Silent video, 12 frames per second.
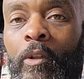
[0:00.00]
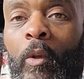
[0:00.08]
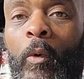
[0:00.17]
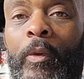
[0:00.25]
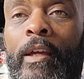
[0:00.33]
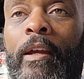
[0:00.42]

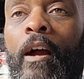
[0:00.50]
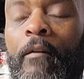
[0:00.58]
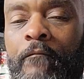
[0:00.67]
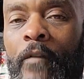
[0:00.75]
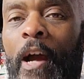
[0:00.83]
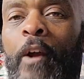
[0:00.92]
clothing
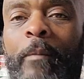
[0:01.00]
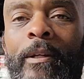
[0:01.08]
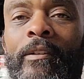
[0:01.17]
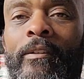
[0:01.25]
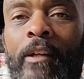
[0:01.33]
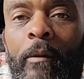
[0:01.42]

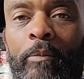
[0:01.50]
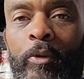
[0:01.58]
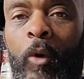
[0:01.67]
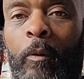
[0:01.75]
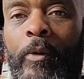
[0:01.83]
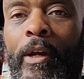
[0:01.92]
environmentally
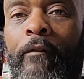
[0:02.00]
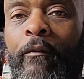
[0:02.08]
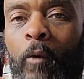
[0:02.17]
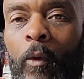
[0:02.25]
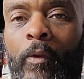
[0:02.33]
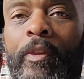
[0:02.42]
appropriate
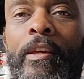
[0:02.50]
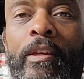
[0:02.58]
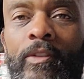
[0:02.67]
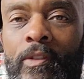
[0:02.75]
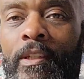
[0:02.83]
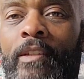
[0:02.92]
for
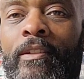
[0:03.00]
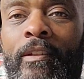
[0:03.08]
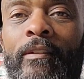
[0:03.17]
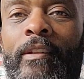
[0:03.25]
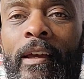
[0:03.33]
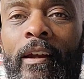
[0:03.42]
the
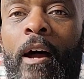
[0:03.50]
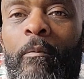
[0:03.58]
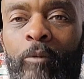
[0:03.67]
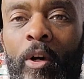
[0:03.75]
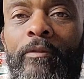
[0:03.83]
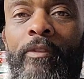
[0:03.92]
season that
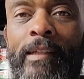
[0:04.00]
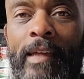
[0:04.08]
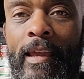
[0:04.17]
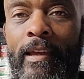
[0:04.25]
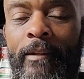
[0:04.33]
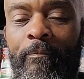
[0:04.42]
I'm roughly
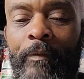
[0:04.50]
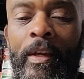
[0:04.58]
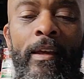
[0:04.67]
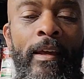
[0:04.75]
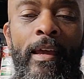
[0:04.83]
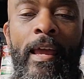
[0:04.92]
in.
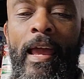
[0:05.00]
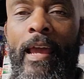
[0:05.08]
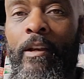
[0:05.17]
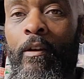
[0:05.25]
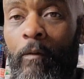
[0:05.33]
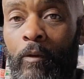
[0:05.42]

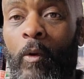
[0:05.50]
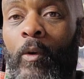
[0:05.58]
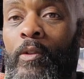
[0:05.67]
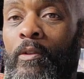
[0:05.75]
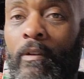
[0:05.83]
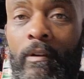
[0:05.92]
And of
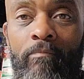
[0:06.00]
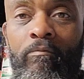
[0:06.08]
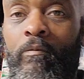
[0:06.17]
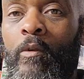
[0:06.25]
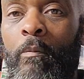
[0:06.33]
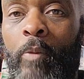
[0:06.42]
course,
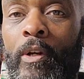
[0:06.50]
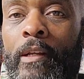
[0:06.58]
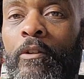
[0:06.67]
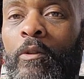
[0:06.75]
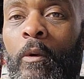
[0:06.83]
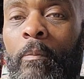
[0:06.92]
you put it
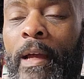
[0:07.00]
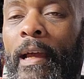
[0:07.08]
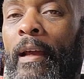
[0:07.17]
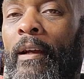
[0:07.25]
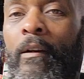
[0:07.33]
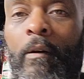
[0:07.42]
into a
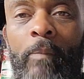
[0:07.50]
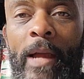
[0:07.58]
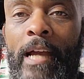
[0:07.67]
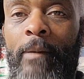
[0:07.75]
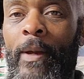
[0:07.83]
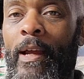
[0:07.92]
bag, a
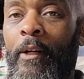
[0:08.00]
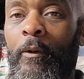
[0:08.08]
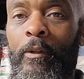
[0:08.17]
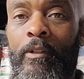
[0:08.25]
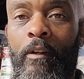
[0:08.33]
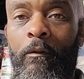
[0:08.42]
backpack
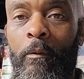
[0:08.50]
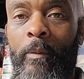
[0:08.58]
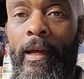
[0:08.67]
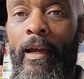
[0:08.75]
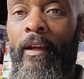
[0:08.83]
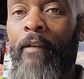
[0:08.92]
or a duffel
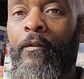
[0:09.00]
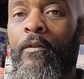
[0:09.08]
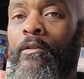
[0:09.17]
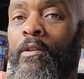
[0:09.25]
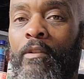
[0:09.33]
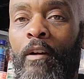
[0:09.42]
bag. If you
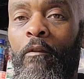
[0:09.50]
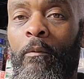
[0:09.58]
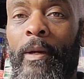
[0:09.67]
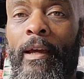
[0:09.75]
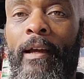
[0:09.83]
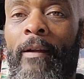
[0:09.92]
use a duffel
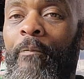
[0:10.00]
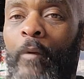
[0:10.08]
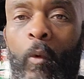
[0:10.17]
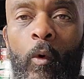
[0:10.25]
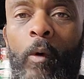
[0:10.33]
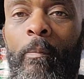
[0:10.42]
bag
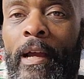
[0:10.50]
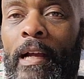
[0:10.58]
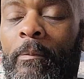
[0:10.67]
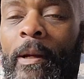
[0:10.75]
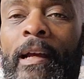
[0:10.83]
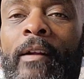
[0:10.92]
or a
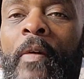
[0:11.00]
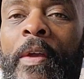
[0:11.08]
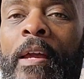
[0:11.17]
backpack,